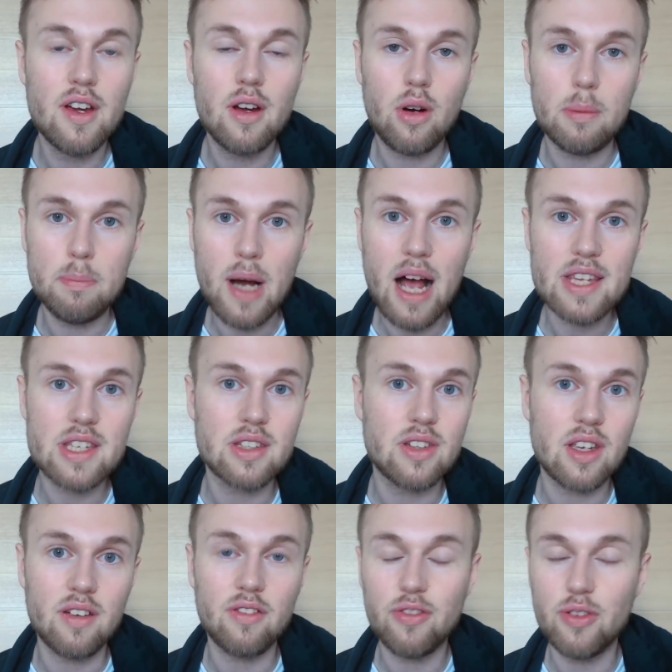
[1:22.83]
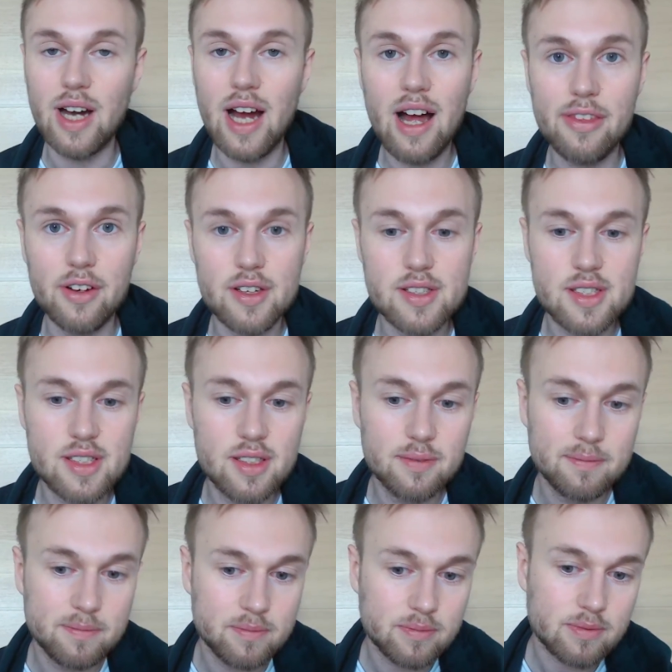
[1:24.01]
or positive for others
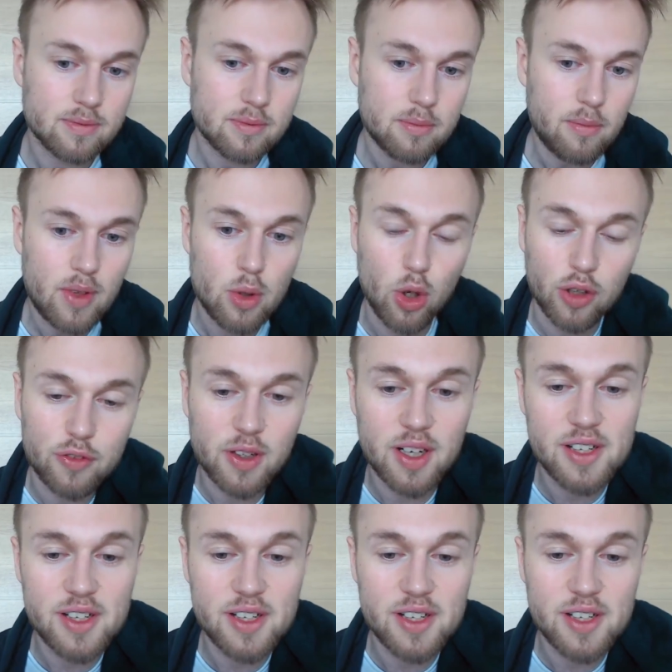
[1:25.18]
or for